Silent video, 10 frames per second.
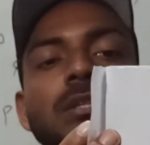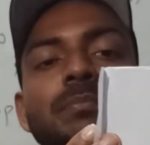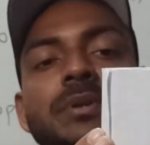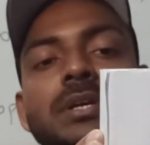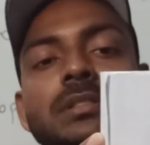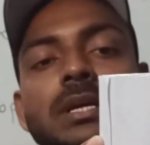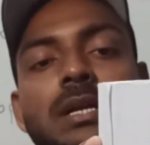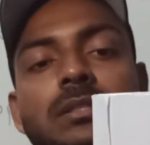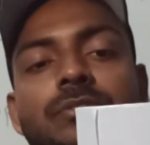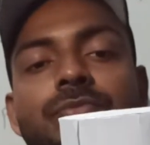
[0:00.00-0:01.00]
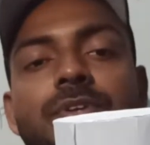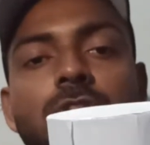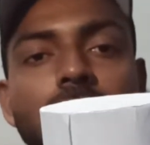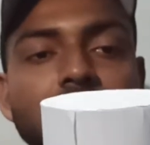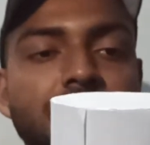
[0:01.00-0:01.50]
the breadth and the width
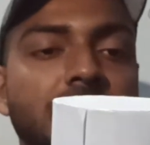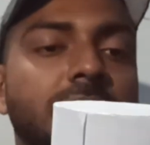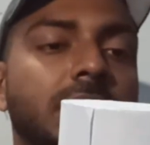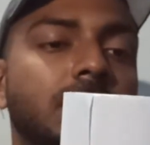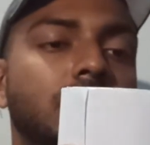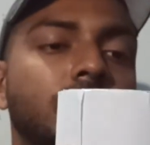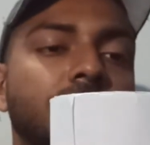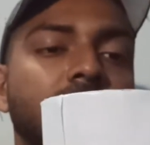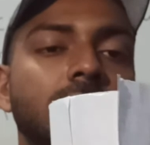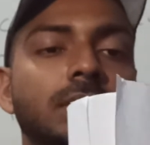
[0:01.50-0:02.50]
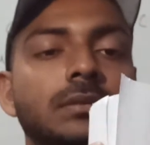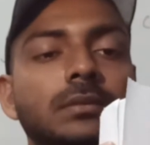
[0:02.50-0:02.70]
of this rectangle. Okay,